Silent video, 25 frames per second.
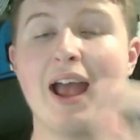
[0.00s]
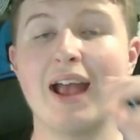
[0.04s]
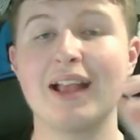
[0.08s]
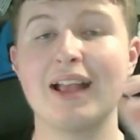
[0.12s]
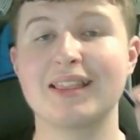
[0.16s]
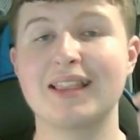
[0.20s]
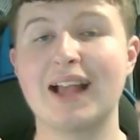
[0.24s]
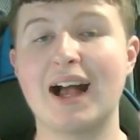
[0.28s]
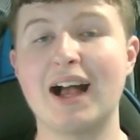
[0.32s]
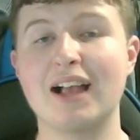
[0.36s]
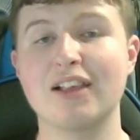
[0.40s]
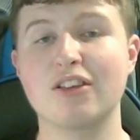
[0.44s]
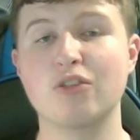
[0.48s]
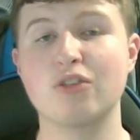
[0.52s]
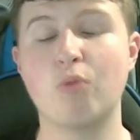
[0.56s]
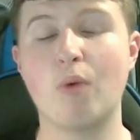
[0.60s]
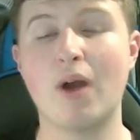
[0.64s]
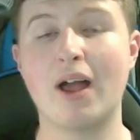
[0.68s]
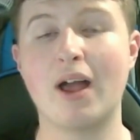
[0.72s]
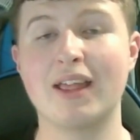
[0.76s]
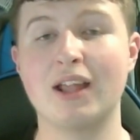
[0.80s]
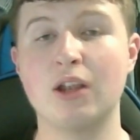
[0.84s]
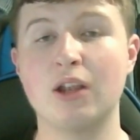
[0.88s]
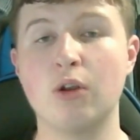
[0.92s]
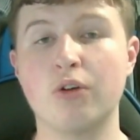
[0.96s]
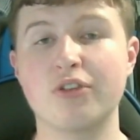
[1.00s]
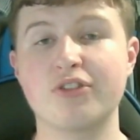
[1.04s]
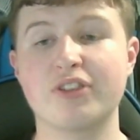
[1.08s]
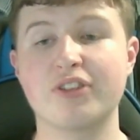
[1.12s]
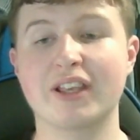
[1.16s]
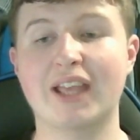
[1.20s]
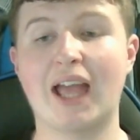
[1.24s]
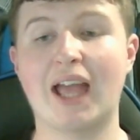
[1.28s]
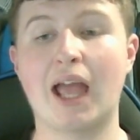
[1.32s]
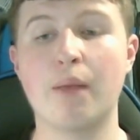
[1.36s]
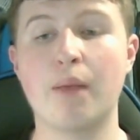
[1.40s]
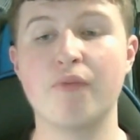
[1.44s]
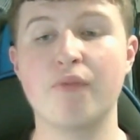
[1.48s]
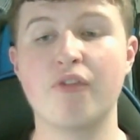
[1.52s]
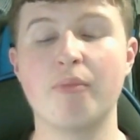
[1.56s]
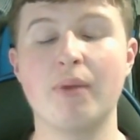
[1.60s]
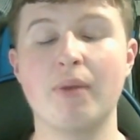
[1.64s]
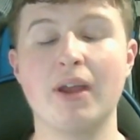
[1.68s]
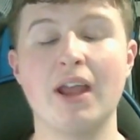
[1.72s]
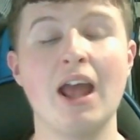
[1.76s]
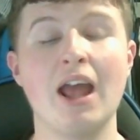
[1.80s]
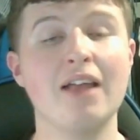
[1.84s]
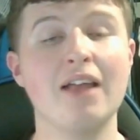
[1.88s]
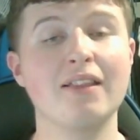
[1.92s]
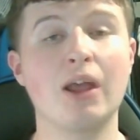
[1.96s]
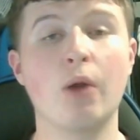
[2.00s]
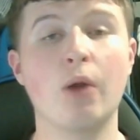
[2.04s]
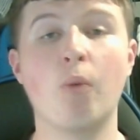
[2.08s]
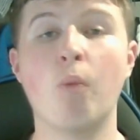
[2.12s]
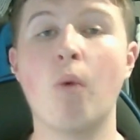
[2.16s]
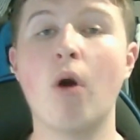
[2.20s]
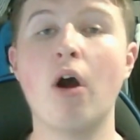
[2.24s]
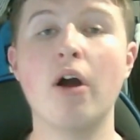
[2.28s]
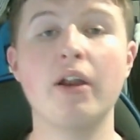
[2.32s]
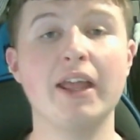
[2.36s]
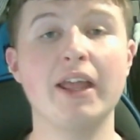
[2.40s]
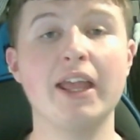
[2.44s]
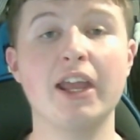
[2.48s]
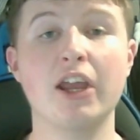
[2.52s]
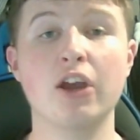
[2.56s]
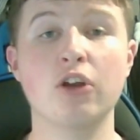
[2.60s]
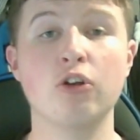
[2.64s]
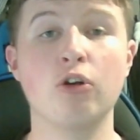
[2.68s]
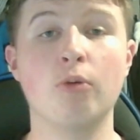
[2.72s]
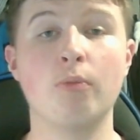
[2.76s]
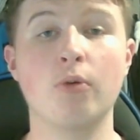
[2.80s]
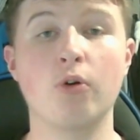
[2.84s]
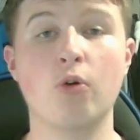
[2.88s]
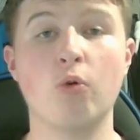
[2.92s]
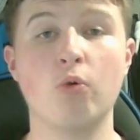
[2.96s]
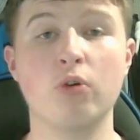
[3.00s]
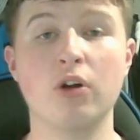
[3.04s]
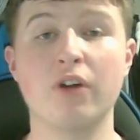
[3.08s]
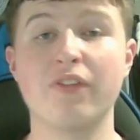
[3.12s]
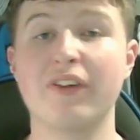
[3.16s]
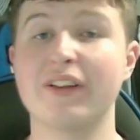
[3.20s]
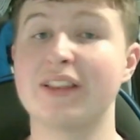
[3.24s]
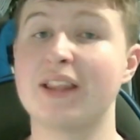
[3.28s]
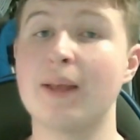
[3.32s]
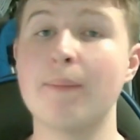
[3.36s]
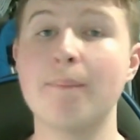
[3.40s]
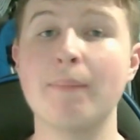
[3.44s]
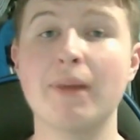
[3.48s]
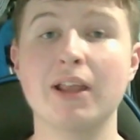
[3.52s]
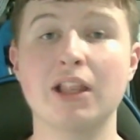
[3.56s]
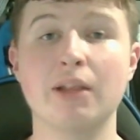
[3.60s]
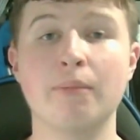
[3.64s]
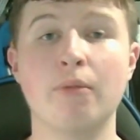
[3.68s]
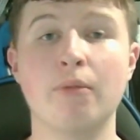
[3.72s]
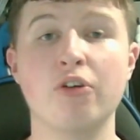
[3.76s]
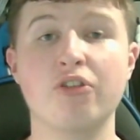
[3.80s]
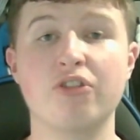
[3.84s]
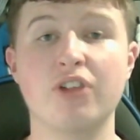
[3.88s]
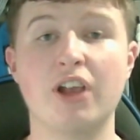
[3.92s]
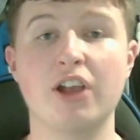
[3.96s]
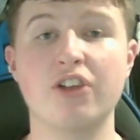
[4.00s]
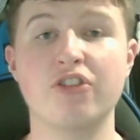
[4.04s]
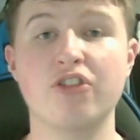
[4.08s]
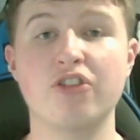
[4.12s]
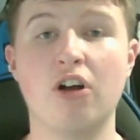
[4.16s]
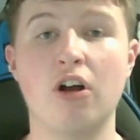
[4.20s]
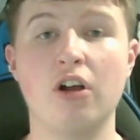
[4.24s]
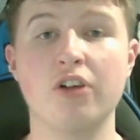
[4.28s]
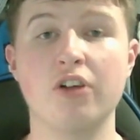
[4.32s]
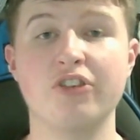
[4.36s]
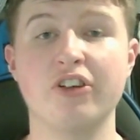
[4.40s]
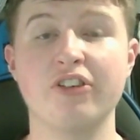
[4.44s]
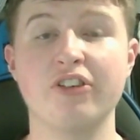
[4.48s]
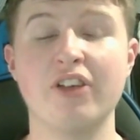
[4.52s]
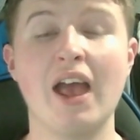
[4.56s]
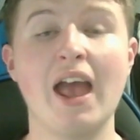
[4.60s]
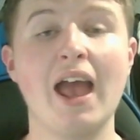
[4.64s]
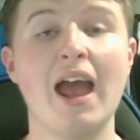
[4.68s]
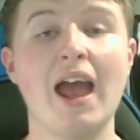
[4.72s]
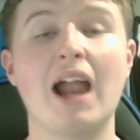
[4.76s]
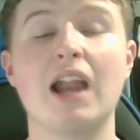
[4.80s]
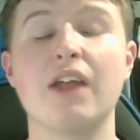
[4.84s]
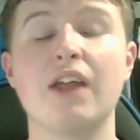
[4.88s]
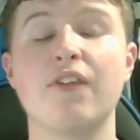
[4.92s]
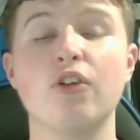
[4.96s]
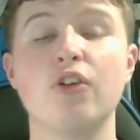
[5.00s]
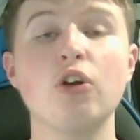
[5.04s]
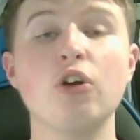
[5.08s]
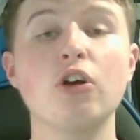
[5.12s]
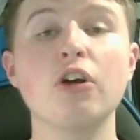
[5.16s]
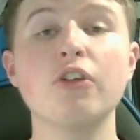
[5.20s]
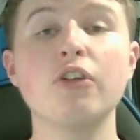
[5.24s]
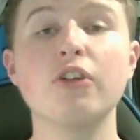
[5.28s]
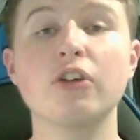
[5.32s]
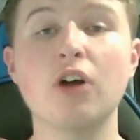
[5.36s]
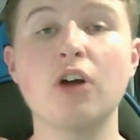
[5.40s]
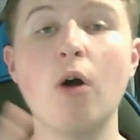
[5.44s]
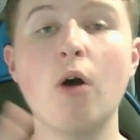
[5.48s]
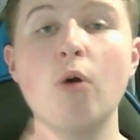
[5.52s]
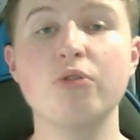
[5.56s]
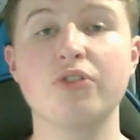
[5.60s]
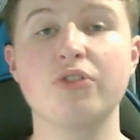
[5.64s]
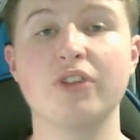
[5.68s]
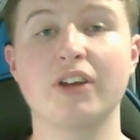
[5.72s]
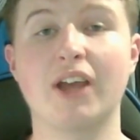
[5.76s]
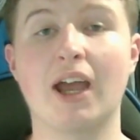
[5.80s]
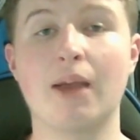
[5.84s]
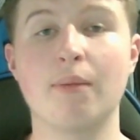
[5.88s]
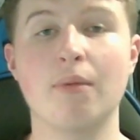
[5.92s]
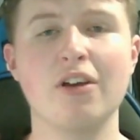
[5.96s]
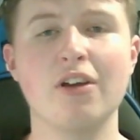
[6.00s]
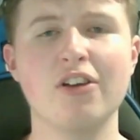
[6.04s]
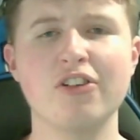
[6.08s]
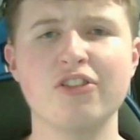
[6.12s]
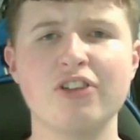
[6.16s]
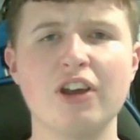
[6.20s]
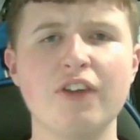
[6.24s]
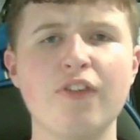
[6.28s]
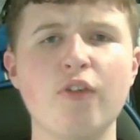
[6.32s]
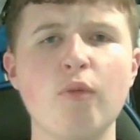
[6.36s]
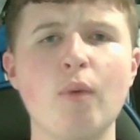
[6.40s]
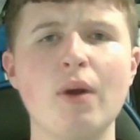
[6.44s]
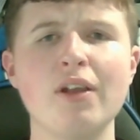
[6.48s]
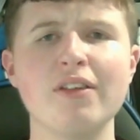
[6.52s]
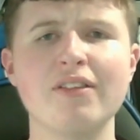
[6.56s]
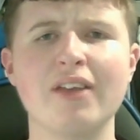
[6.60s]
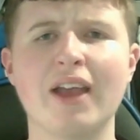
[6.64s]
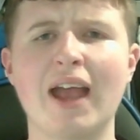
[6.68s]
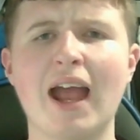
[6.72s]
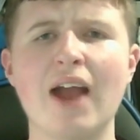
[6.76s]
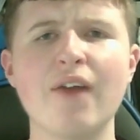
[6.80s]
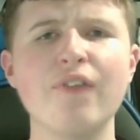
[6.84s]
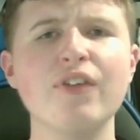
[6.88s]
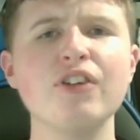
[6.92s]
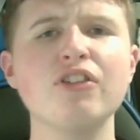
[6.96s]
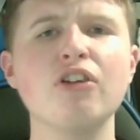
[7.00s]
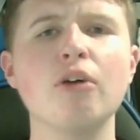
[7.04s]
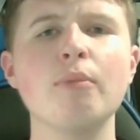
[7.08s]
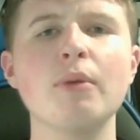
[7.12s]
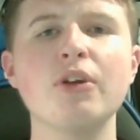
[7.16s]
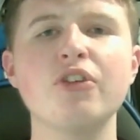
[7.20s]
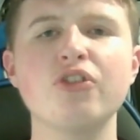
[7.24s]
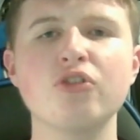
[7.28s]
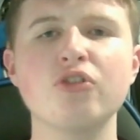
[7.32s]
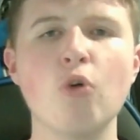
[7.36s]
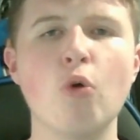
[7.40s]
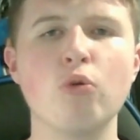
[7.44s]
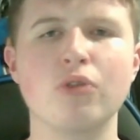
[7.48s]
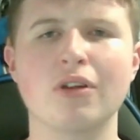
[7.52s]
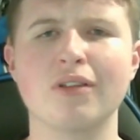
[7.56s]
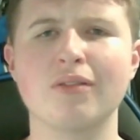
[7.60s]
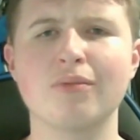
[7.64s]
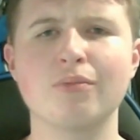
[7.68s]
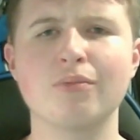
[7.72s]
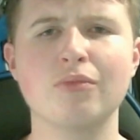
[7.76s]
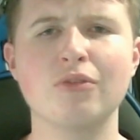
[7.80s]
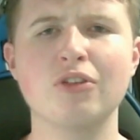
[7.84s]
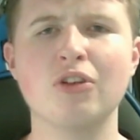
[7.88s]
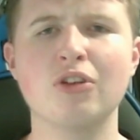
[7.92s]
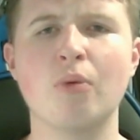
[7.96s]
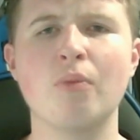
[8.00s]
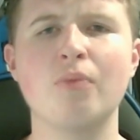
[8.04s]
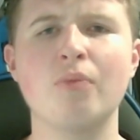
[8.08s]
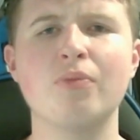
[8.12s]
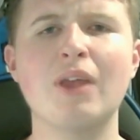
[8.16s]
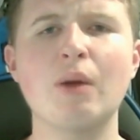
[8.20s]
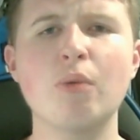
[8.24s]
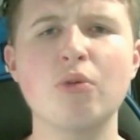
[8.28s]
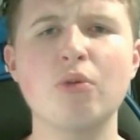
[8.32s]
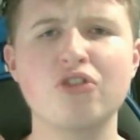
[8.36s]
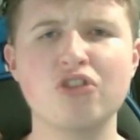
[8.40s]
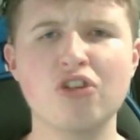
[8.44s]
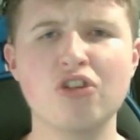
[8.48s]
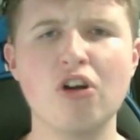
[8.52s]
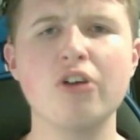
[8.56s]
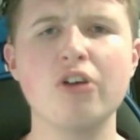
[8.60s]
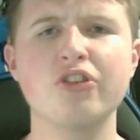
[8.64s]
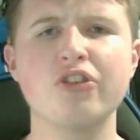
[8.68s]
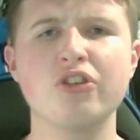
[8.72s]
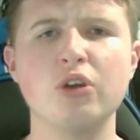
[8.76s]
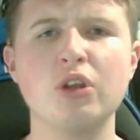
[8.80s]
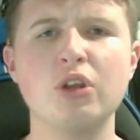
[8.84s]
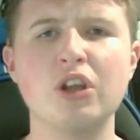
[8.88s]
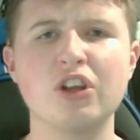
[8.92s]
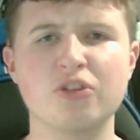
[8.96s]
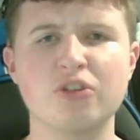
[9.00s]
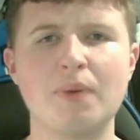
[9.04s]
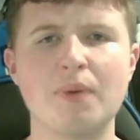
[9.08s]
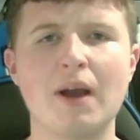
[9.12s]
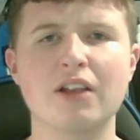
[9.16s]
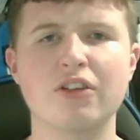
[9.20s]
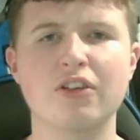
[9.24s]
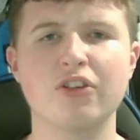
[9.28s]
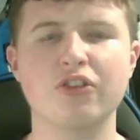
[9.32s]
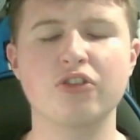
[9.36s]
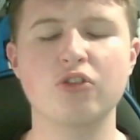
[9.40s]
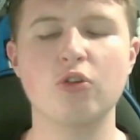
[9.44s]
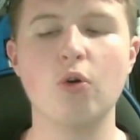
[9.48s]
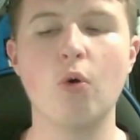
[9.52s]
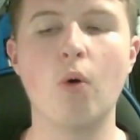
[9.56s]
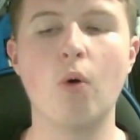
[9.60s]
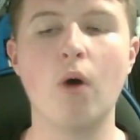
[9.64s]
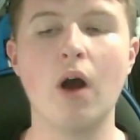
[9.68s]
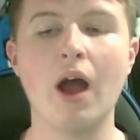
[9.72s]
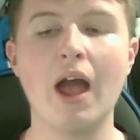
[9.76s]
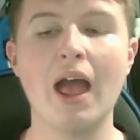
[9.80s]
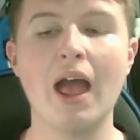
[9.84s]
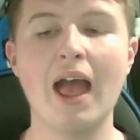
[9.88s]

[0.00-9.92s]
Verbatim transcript: that's where they lost the game for me. They weren't economical enough. They didn't make the most of their chances. And if you look at the goals in the game, Sheffield Wednesday, every time they scored, you know, there were chances that you'd expect to score.